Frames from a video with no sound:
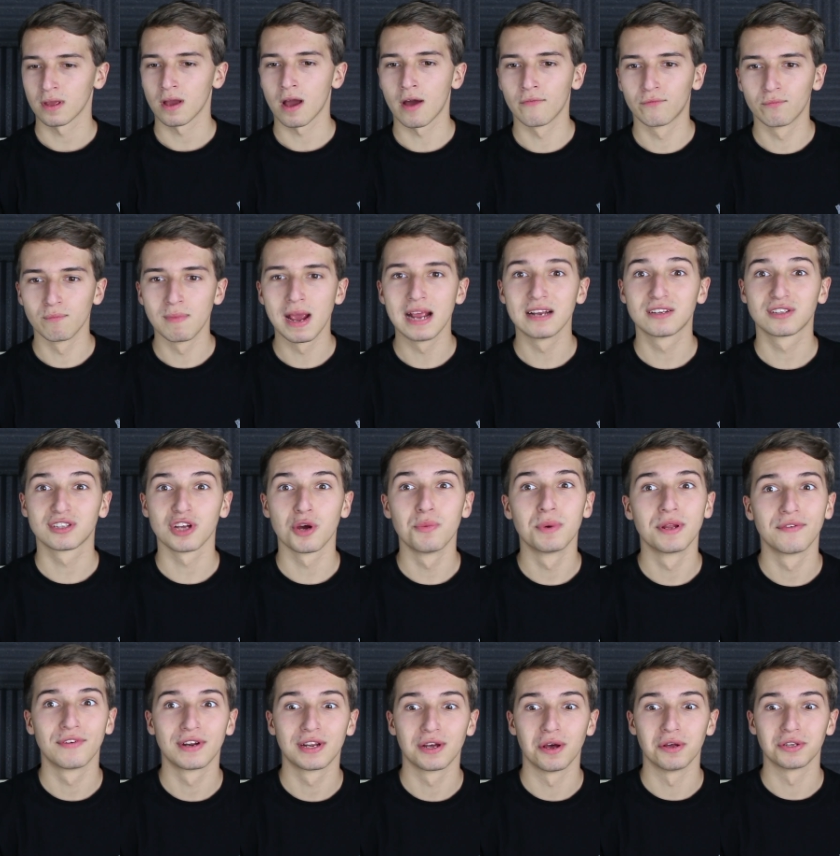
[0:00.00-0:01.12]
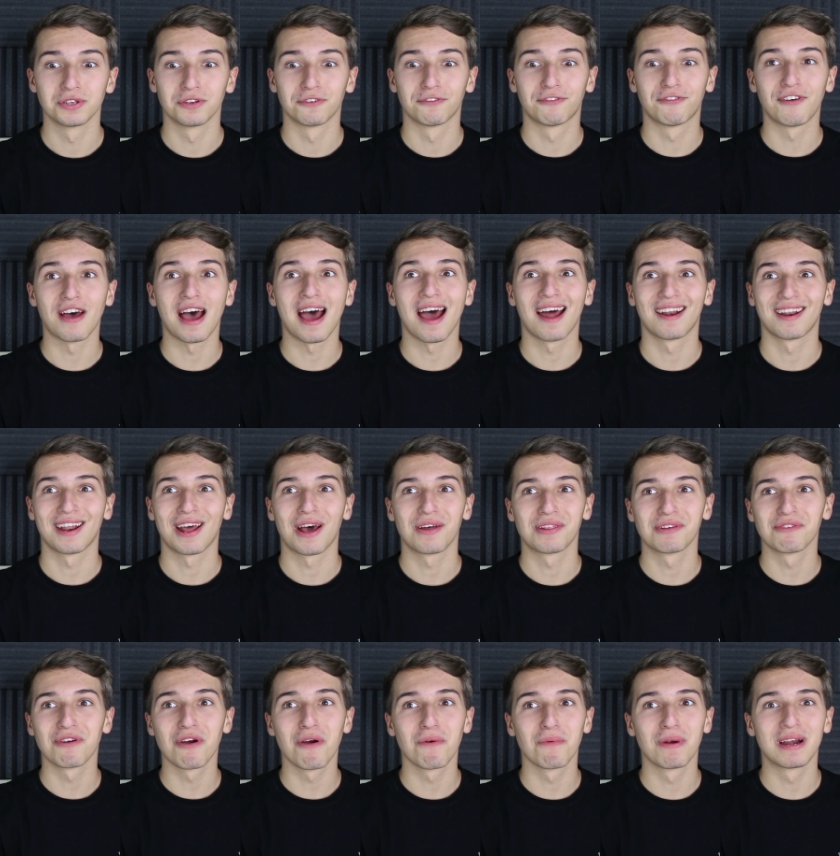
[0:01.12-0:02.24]
I've made so many videos on phan now.
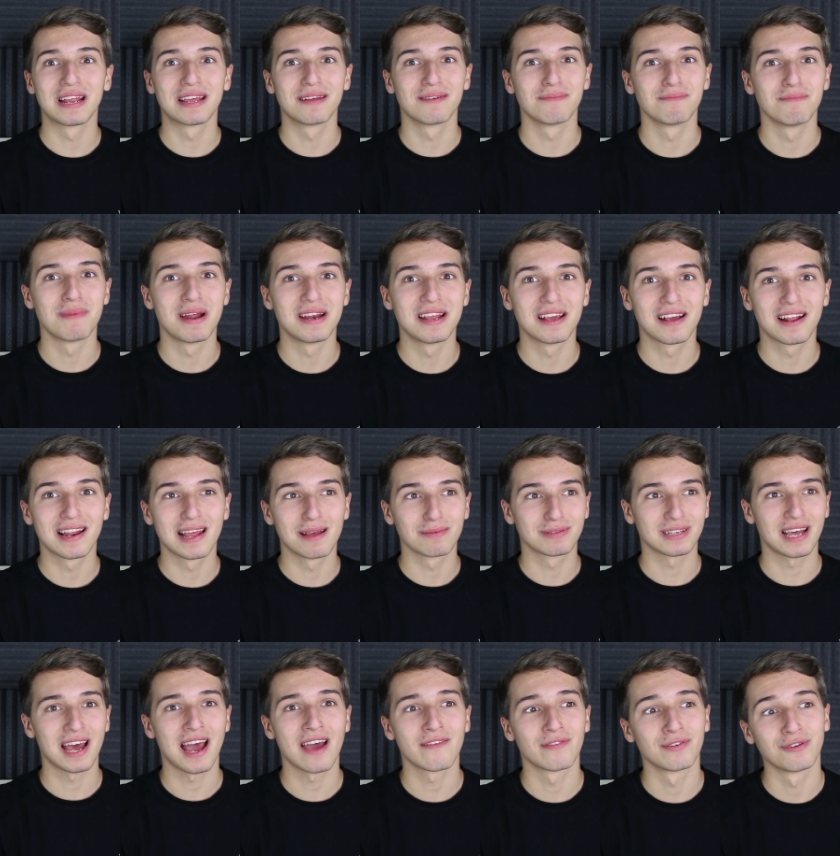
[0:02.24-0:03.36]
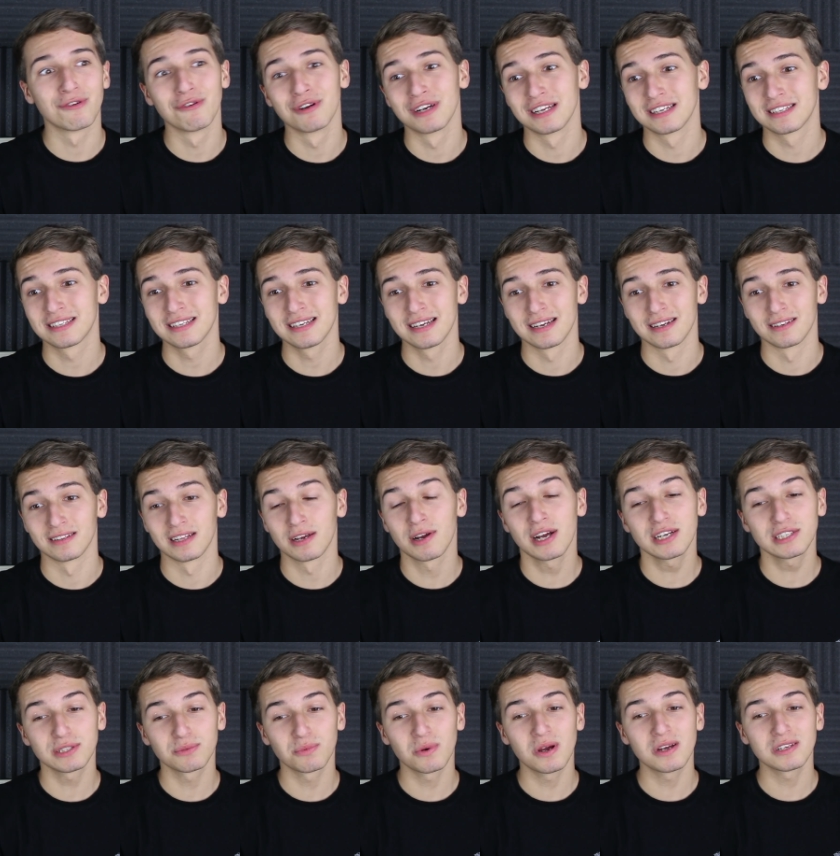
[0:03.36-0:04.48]
There aren't really many clips that I haven't already seen. There
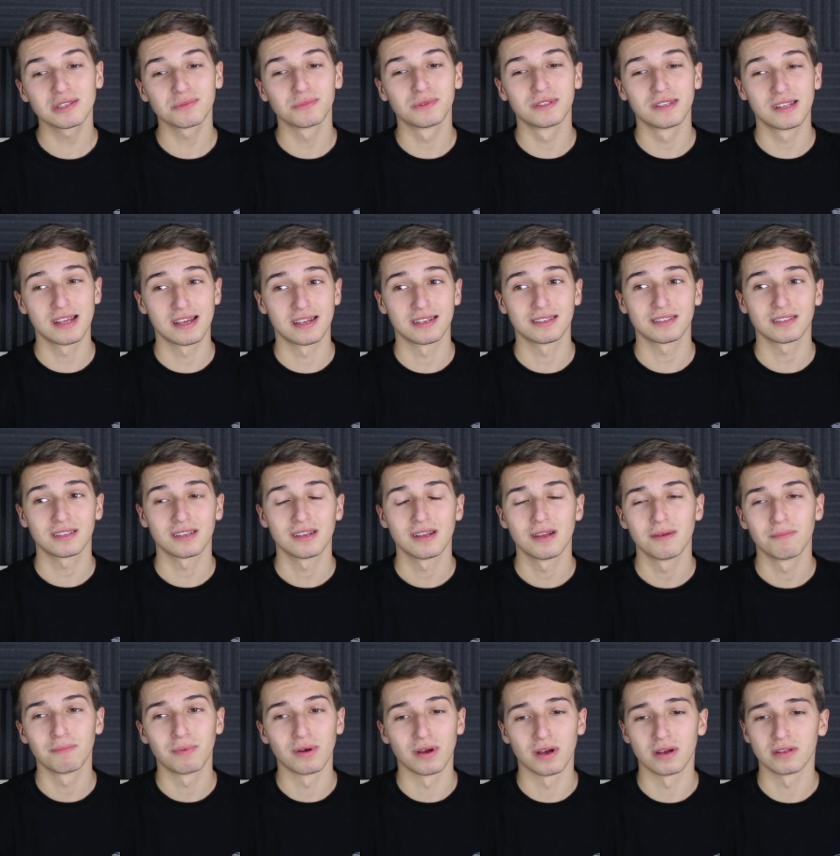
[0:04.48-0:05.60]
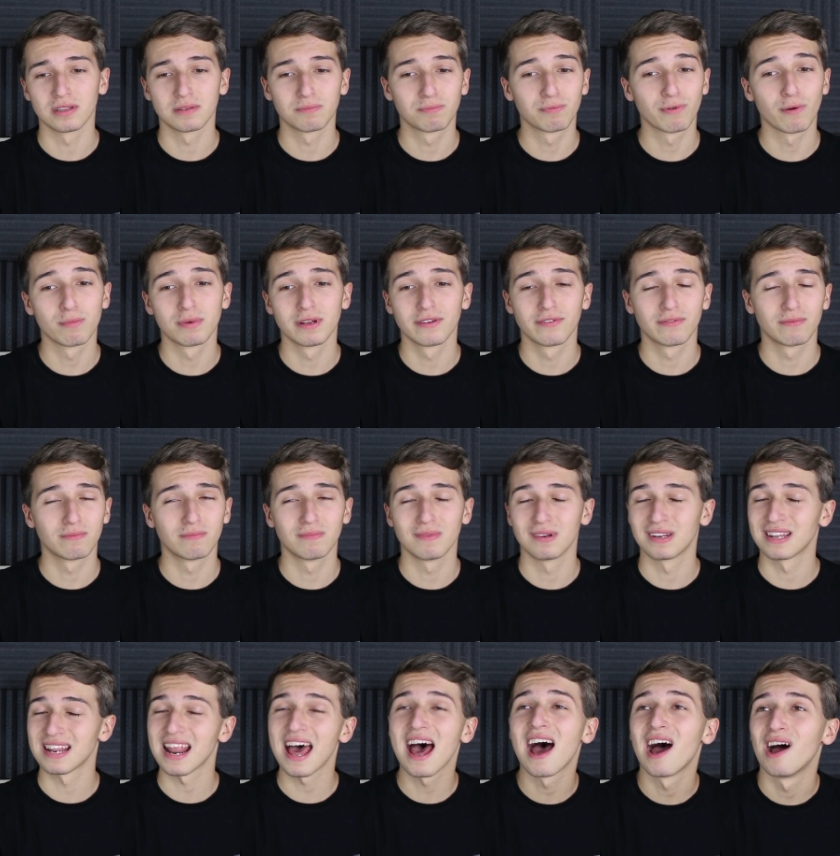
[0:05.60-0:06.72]
actually were some on this, but probably
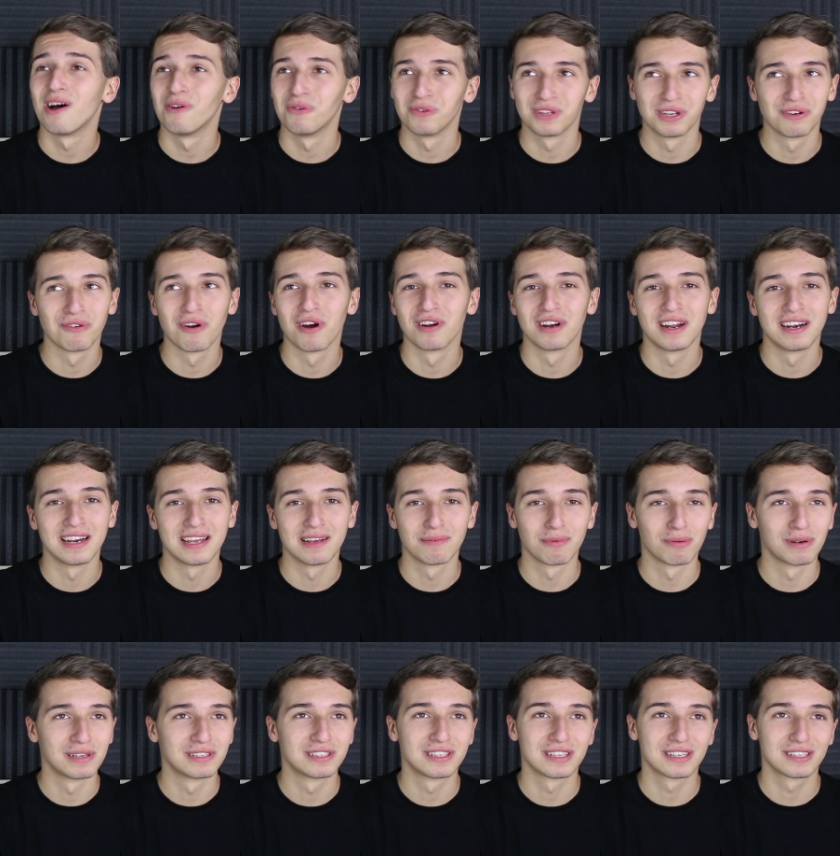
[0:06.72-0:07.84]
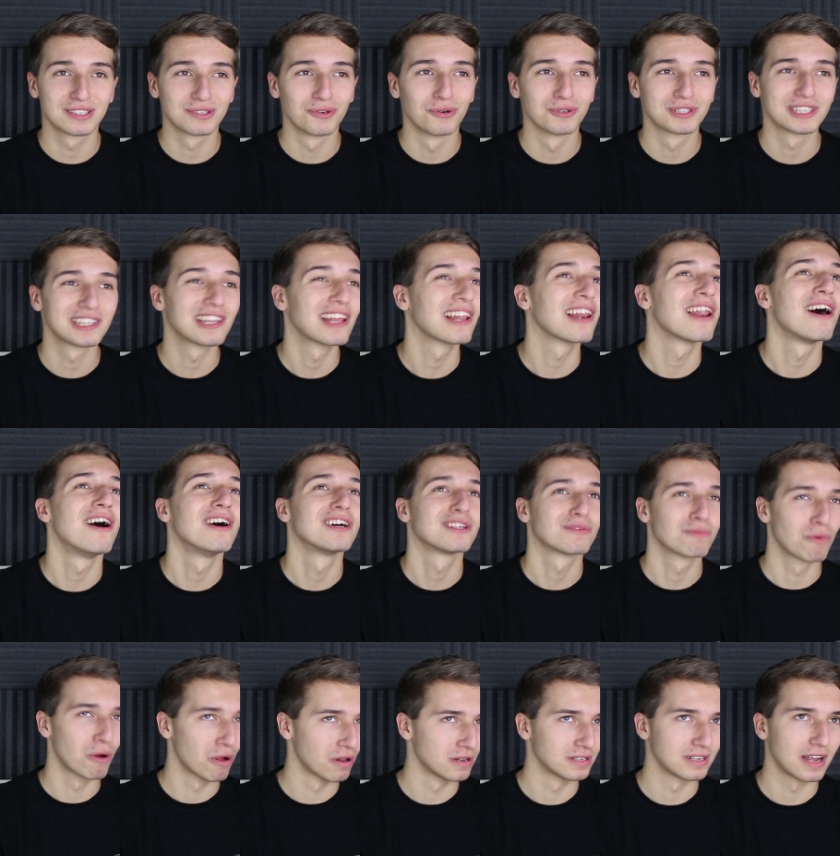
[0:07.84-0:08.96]
now there aren't any. Probably just exhausted the last
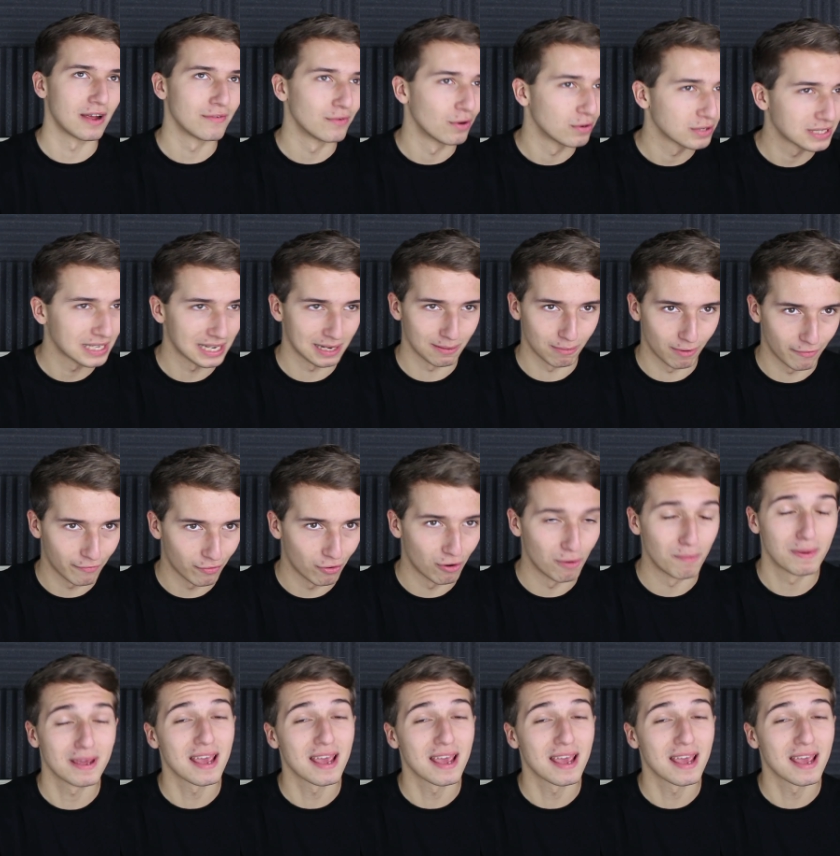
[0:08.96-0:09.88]
ones I've not seen before.